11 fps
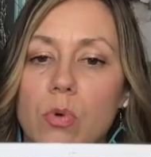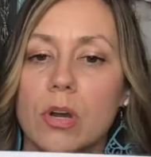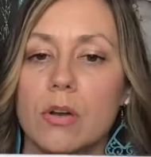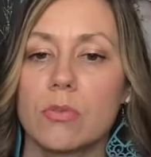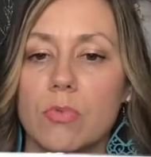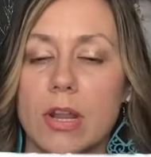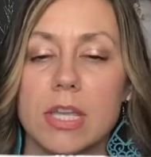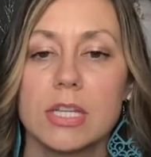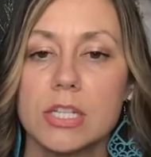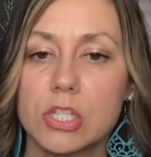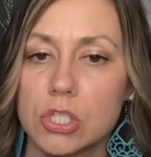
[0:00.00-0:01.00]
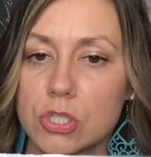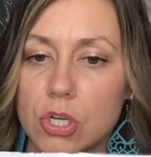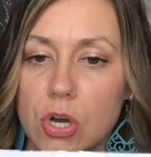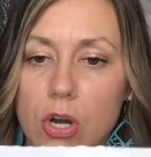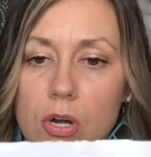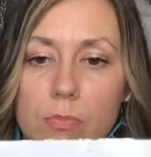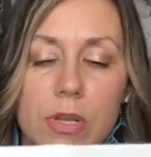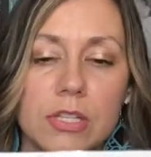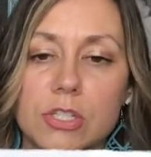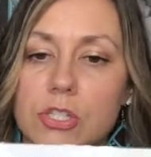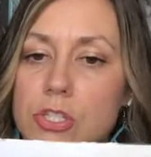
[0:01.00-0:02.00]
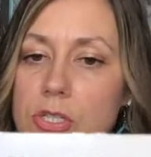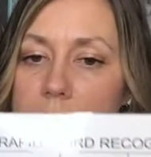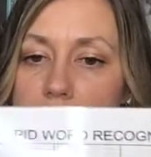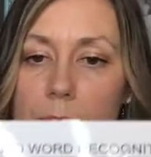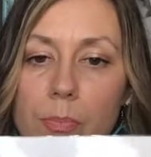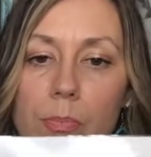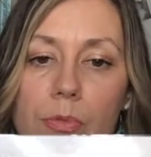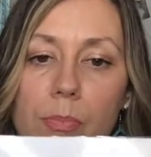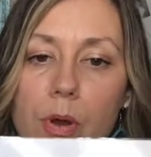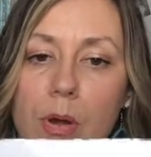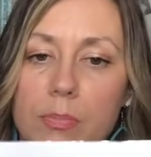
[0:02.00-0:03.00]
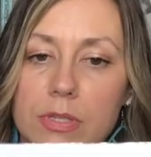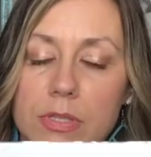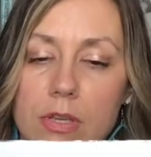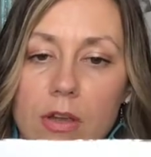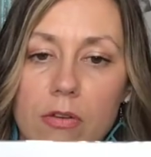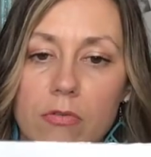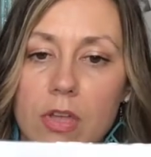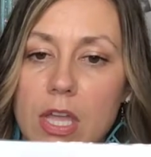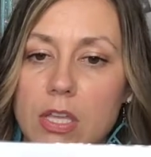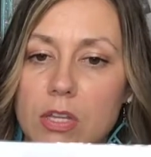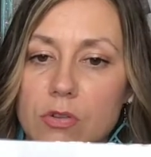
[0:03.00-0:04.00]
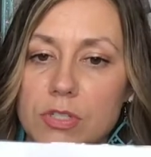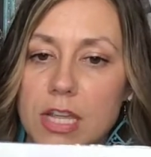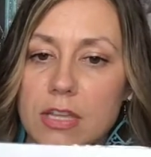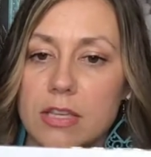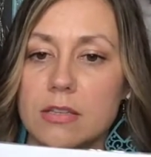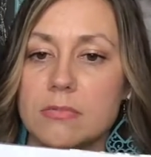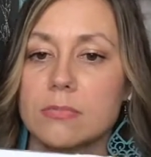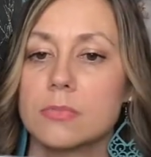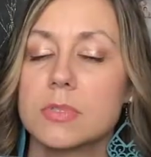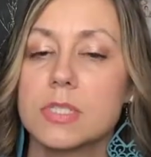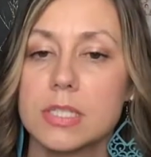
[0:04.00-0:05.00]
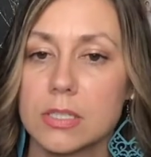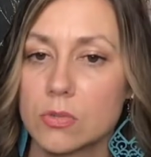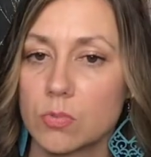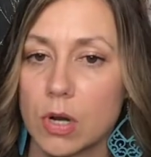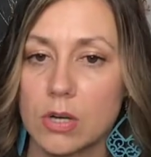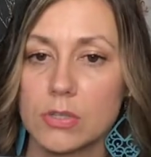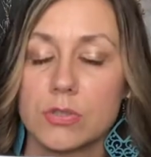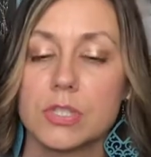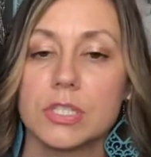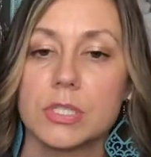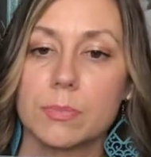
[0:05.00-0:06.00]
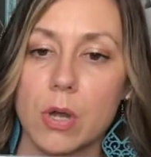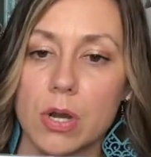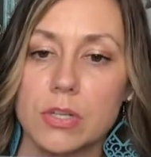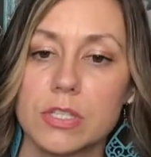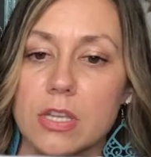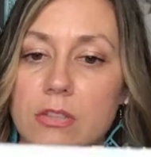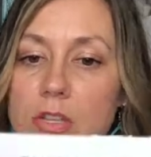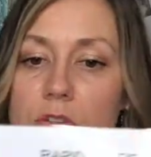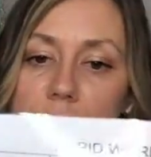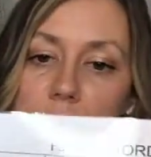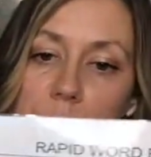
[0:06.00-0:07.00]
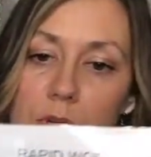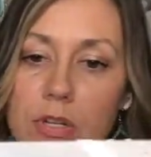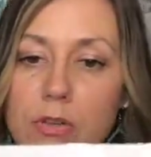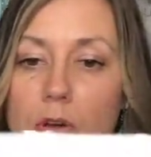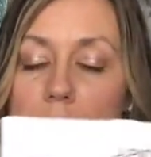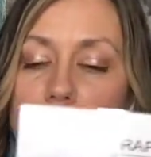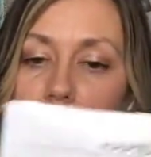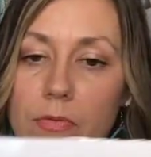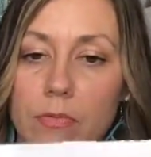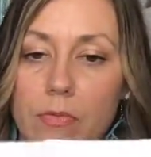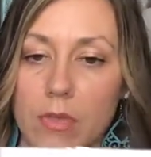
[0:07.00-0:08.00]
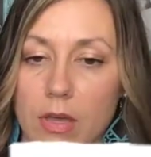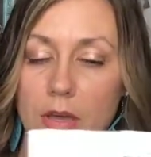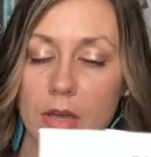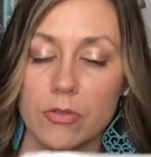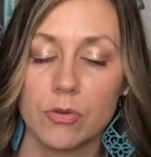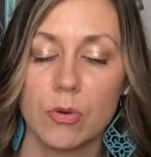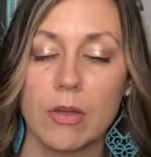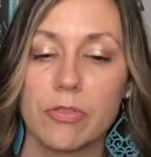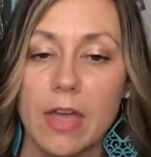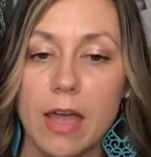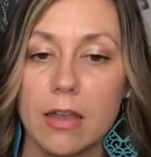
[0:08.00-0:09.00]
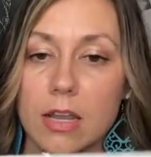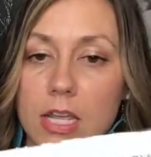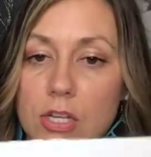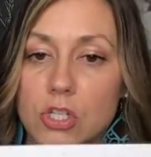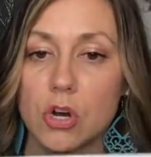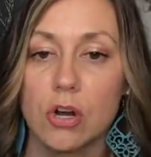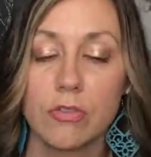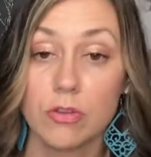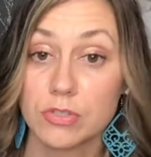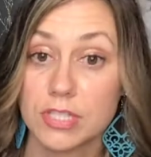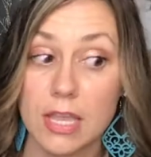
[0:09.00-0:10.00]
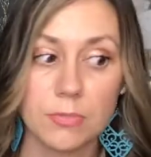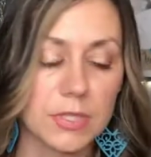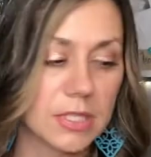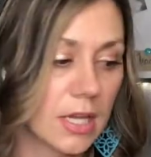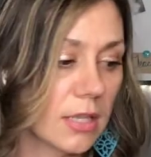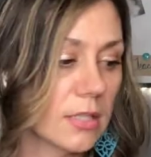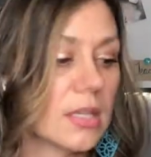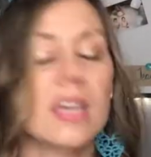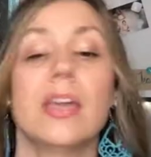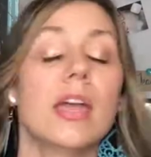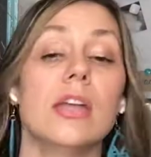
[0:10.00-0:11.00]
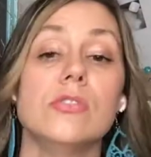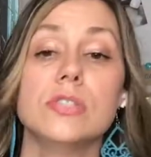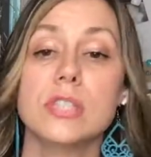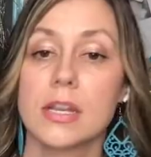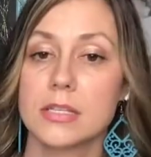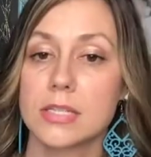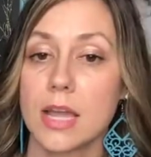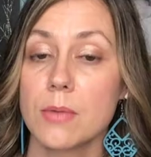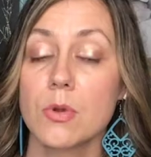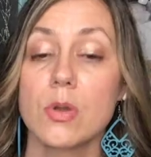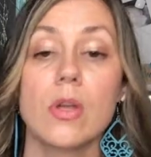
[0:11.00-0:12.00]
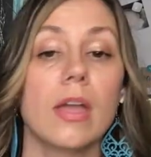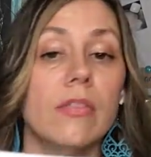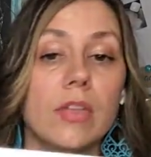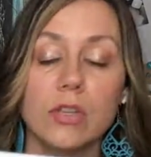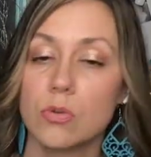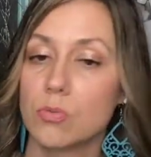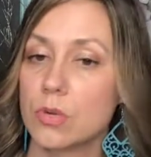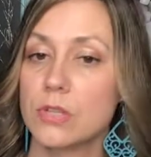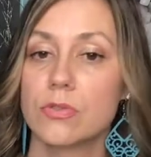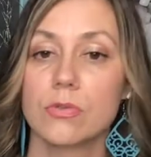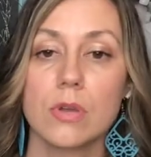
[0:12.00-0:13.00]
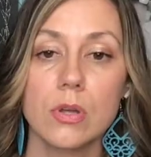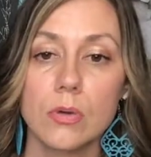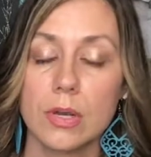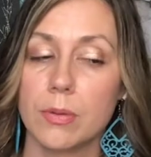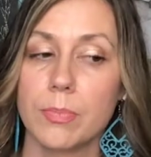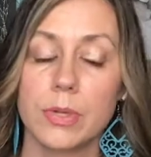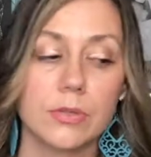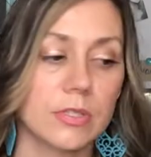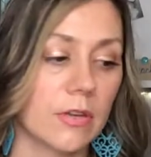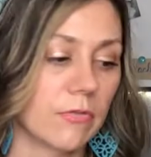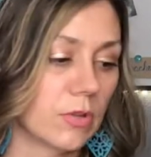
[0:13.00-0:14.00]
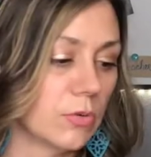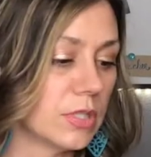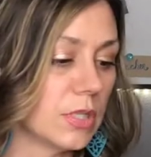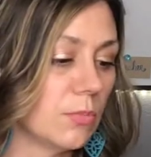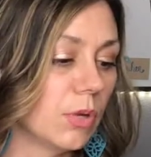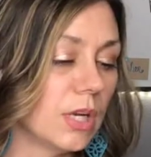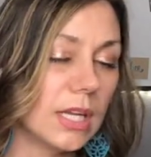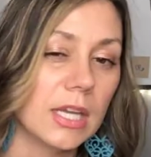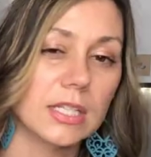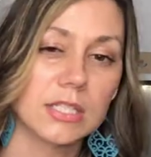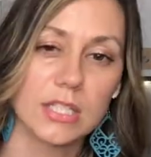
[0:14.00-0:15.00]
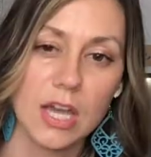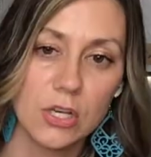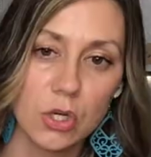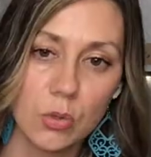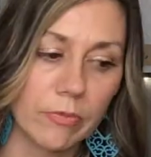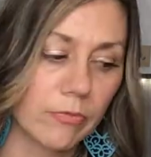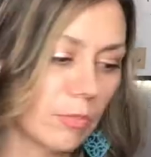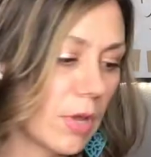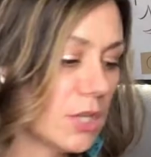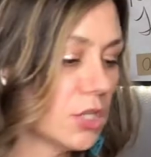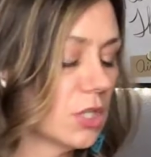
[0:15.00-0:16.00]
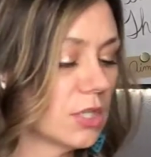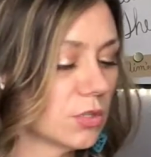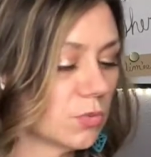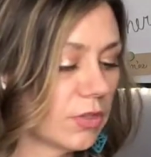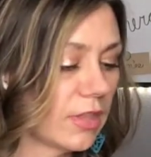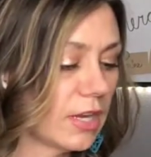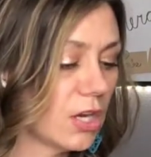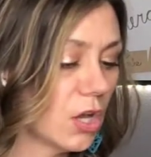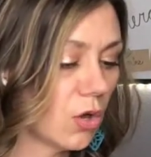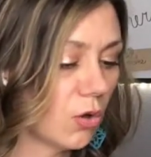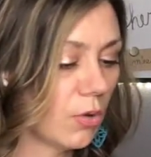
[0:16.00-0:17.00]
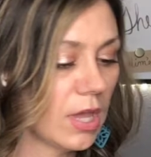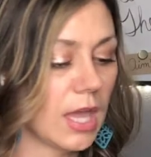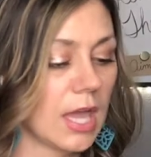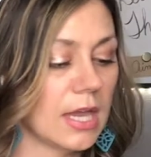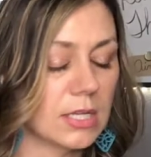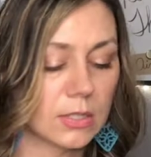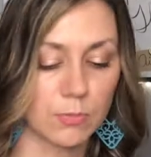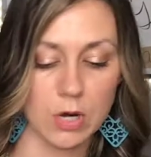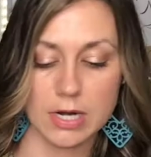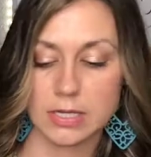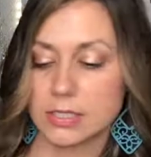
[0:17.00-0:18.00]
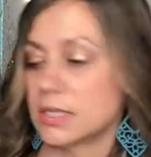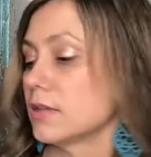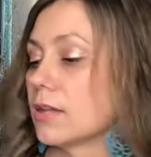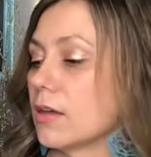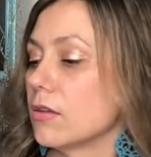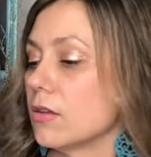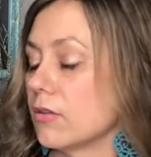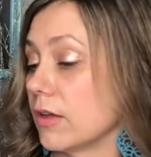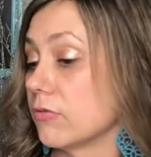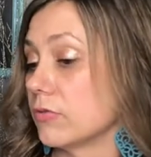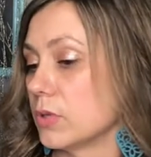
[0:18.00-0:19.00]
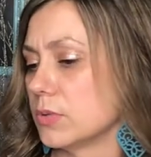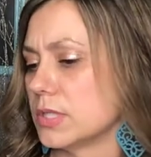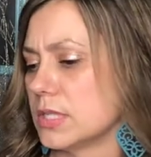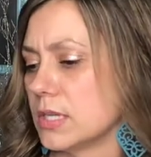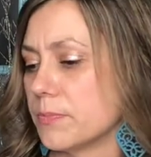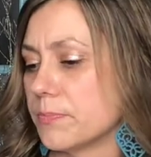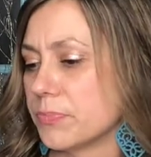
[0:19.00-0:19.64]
word recognition chart, but it's just the purpose of, taking 6 words or 6 parts, and then you're putting all throughout that chart those same 6, and you set a timer, and then you read through, and it builds that fluency. But again, it's not new information, it's what they know, and it's practicing that fluency.